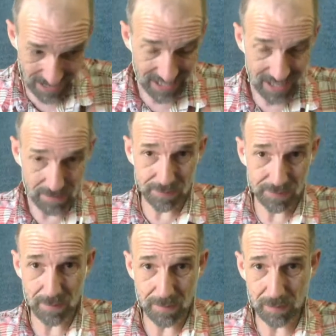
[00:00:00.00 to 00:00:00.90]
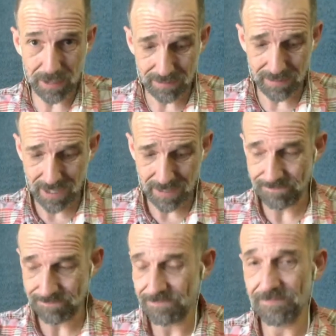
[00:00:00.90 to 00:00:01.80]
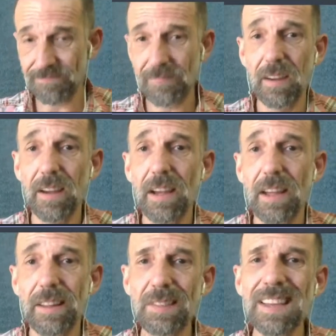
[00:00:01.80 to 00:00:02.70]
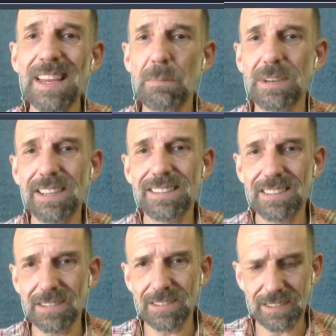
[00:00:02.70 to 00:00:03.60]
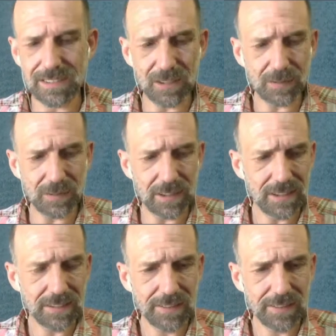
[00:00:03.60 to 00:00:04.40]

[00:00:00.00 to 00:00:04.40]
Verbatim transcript: he was completely right. The other thing he predicted successfully,